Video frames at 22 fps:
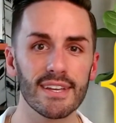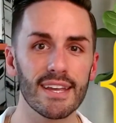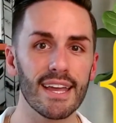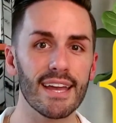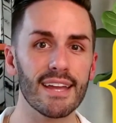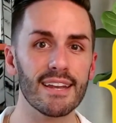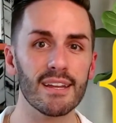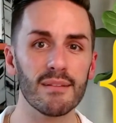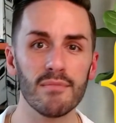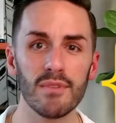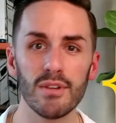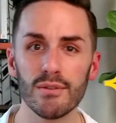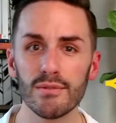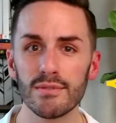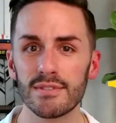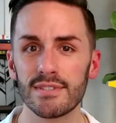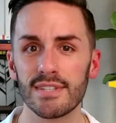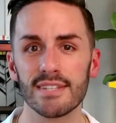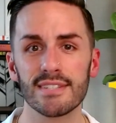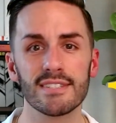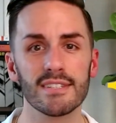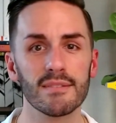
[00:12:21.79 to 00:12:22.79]
and immune
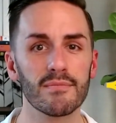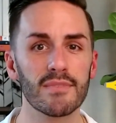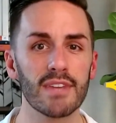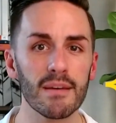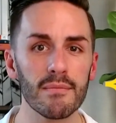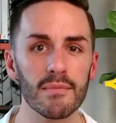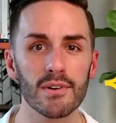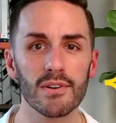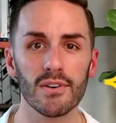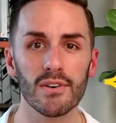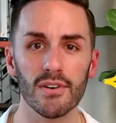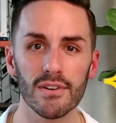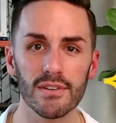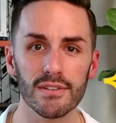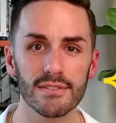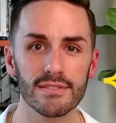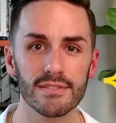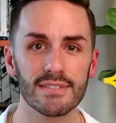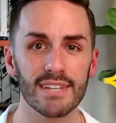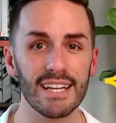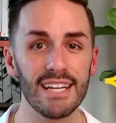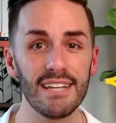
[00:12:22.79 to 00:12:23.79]
system
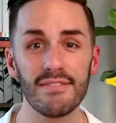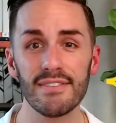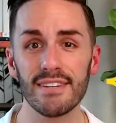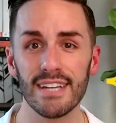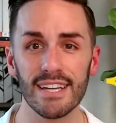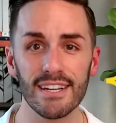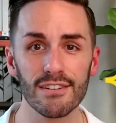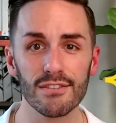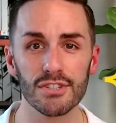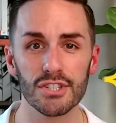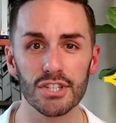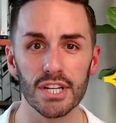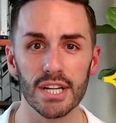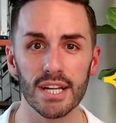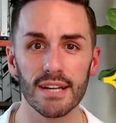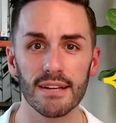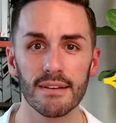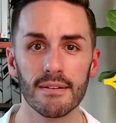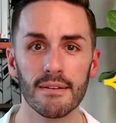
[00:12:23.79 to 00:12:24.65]
chemicals, and even energy.